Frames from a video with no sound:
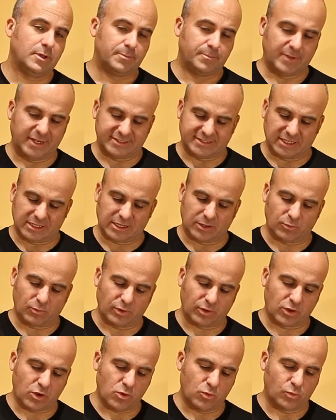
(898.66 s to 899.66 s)
Basically,
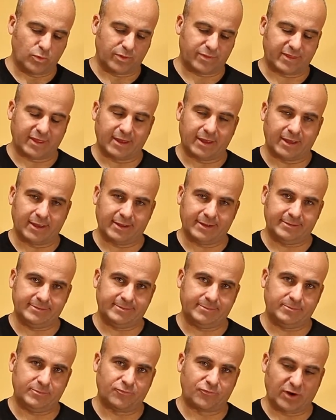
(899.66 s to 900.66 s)
we go with the
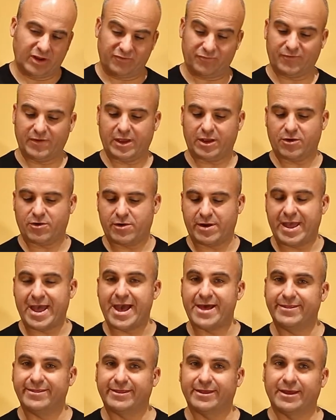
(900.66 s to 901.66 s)
ring finger
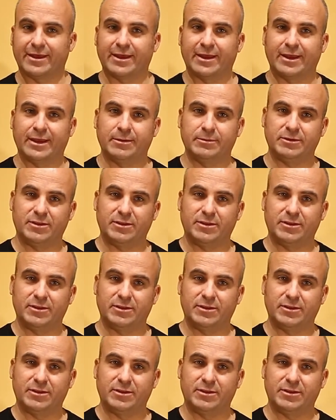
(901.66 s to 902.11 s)
and the